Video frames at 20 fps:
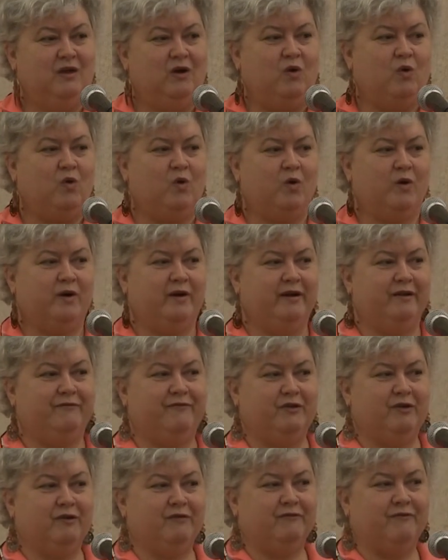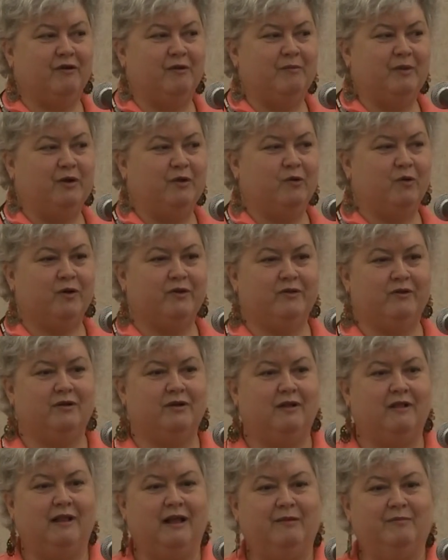Or if you're from a
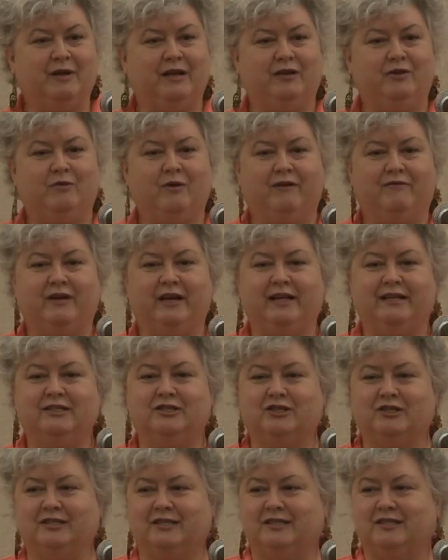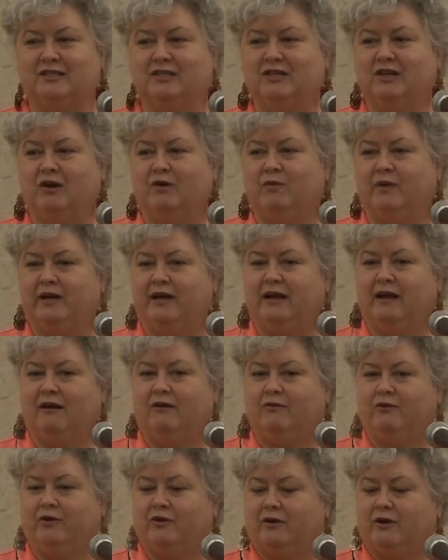northern climate and you have 8 inches of snow and
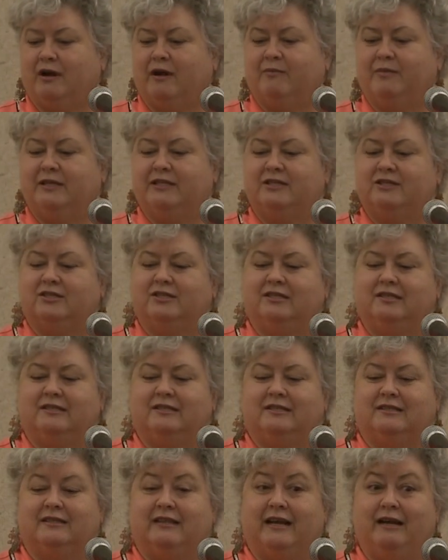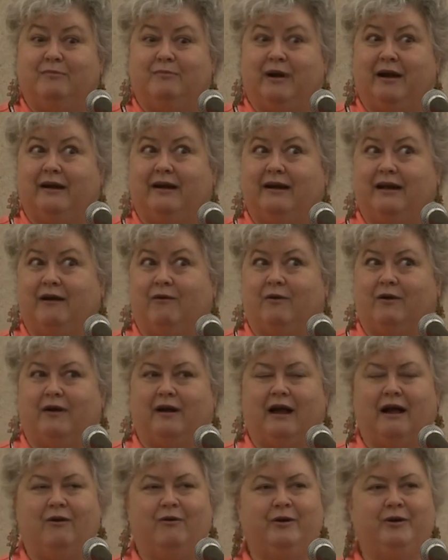now your competition is delayed by an hour,
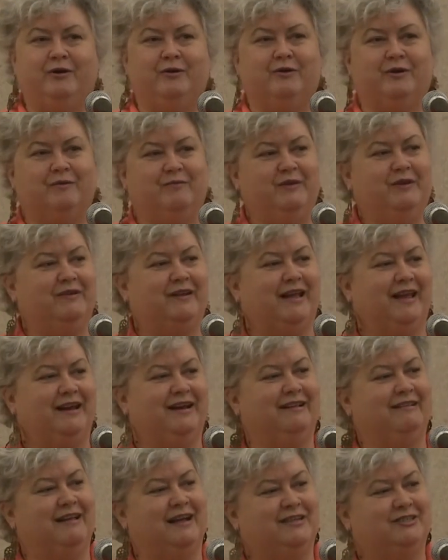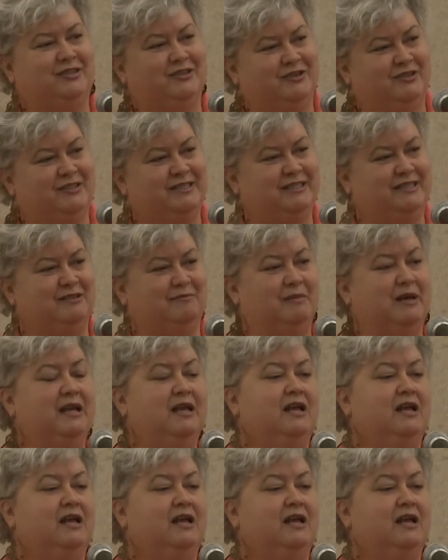how are you communicating that to your team?